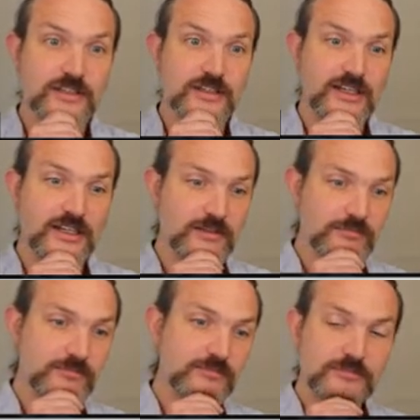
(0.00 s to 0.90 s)
Correct. Um,
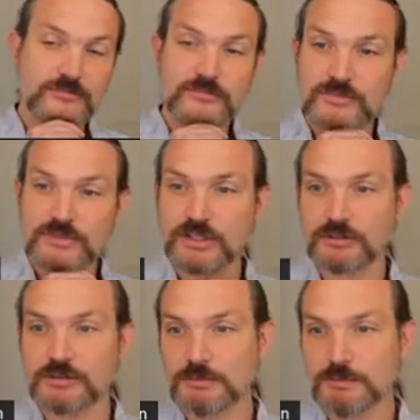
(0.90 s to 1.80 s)
correct. So. But
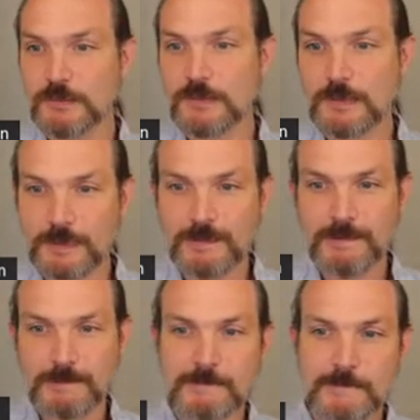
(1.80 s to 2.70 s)
it's it's worth playing
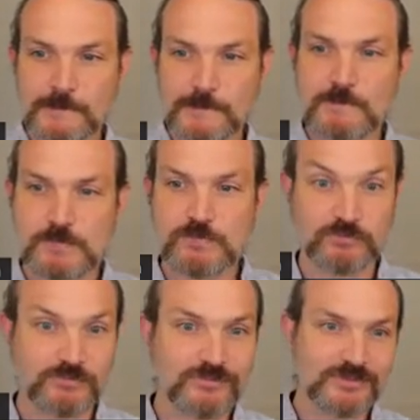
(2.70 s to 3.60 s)
around in dev
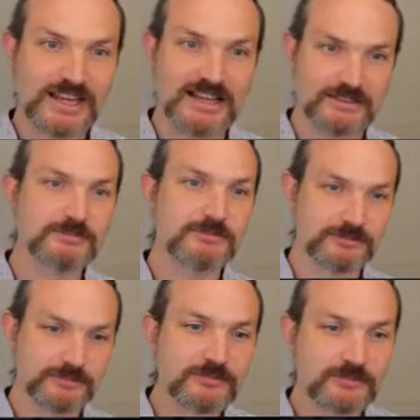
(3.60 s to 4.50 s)
environments and yeah. see what
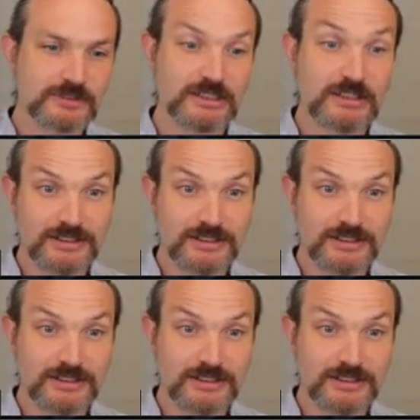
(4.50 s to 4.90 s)
happens.